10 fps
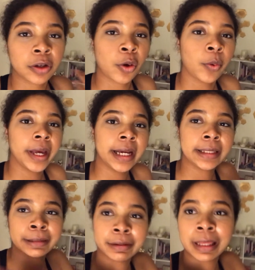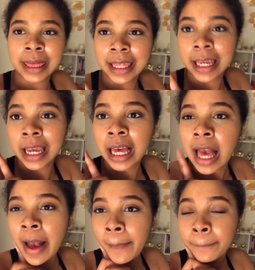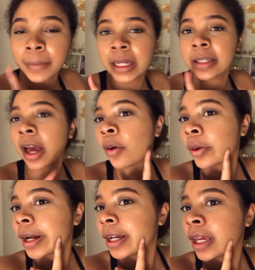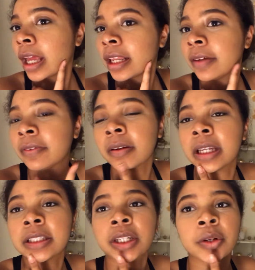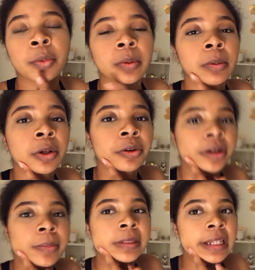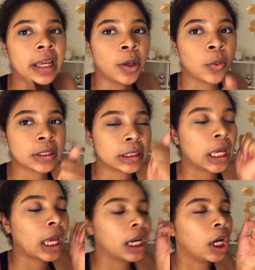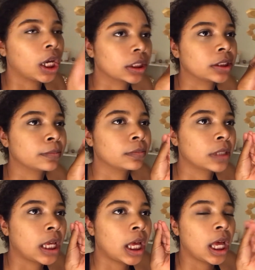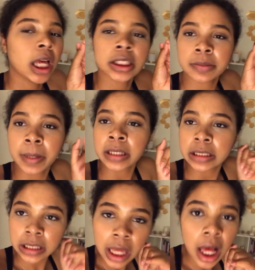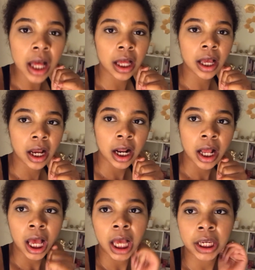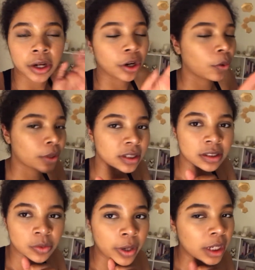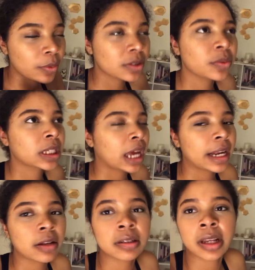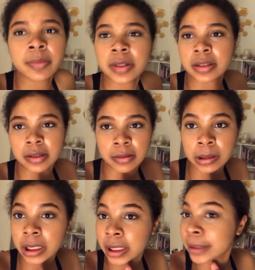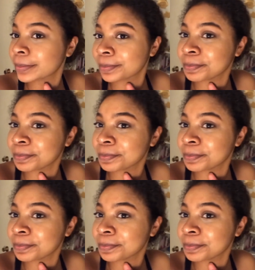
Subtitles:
Quick little thing, me not wearing any foundation or BB cream today was an awesome idea. The girl wasn't sweaty. It wasn't really hot out today, but still, like,